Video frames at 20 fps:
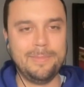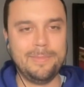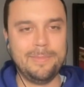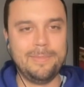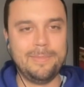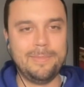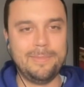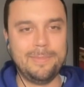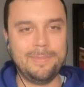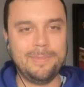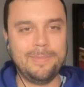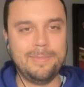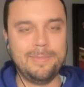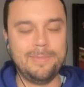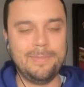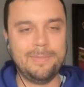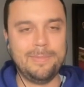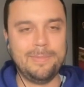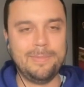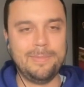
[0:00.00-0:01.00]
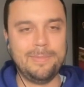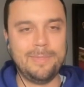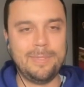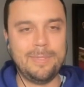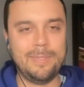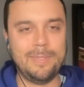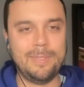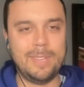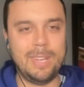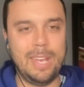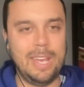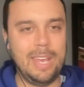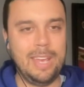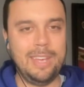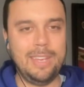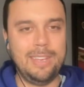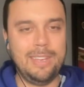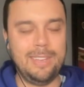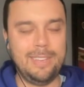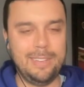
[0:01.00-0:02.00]

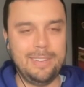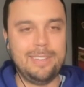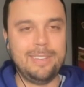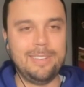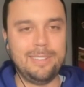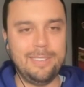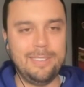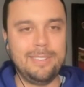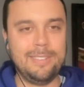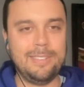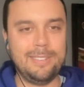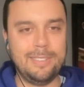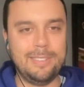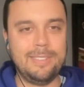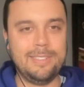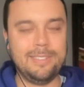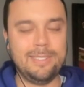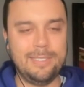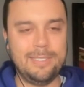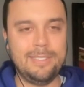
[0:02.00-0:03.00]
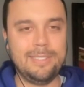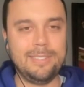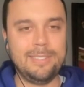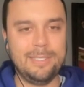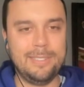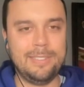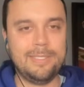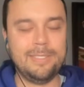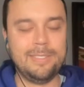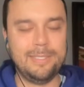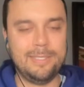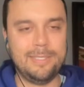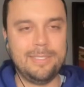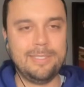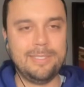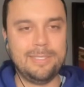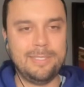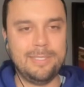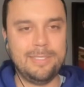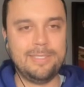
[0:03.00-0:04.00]

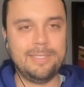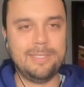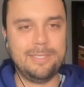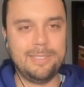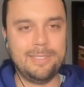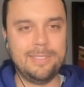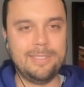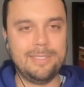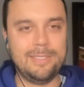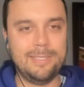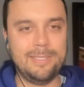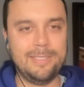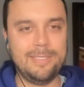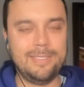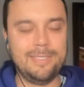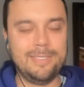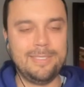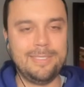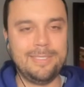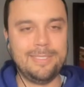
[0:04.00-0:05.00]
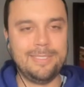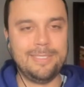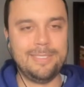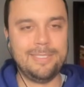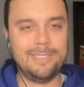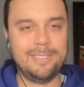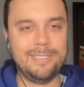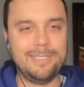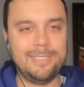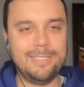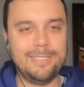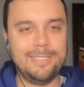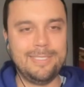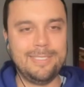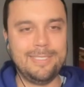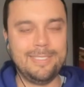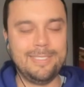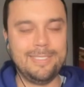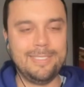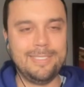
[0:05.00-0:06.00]

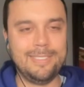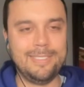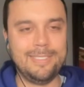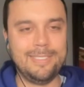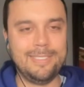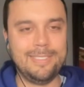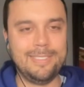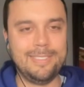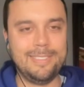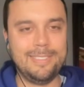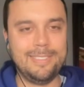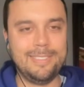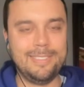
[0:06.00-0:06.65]
(silent)